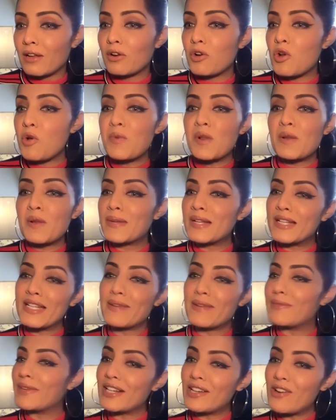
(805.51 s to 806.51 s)
global
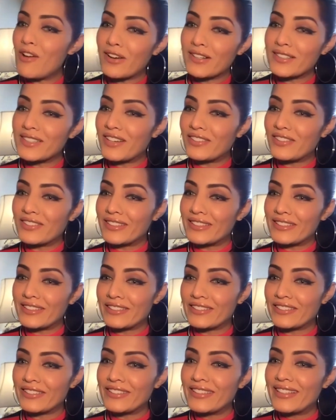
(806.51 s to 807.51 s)
pandemic lockdown
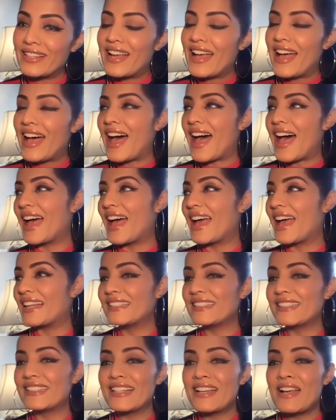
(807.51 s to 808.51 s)
you know
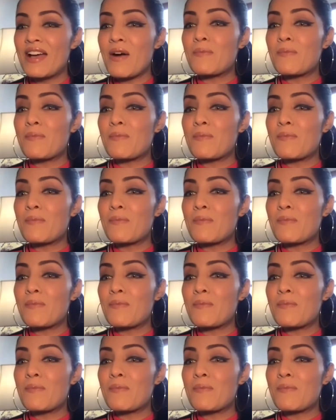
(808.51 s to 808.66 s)
and